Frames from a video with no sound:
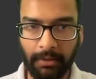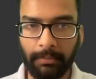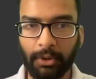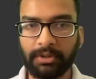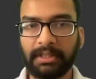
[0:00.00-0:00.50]

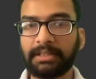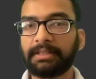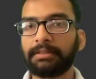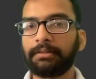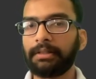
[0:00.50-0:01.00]
because
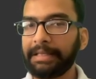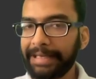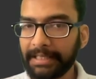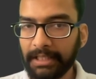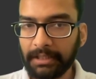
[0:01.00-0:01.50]
it's
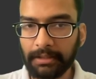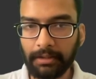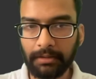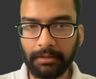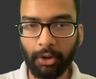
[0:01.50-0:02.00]
creating
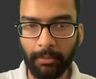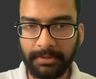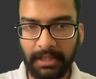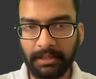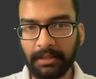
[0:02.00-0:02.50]
the
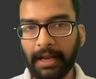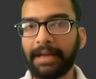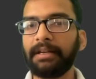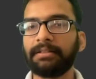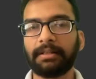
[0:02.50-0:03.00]
object and
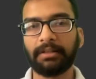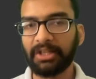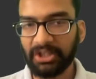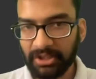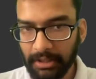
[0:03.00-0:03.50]
it's a
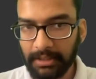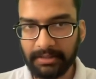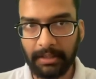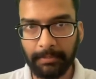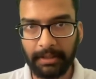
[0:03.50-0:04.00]
creational
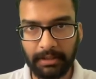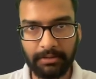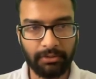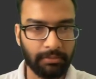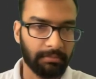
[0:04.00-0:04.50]
design pattern.
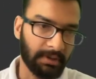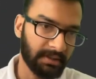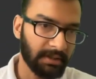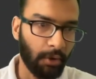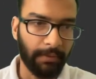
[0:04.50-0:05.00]
So this is
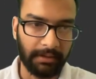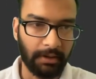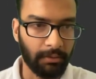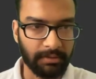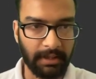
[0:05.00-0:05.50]
how factory
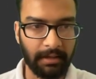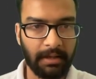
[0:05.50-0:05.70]
looks like.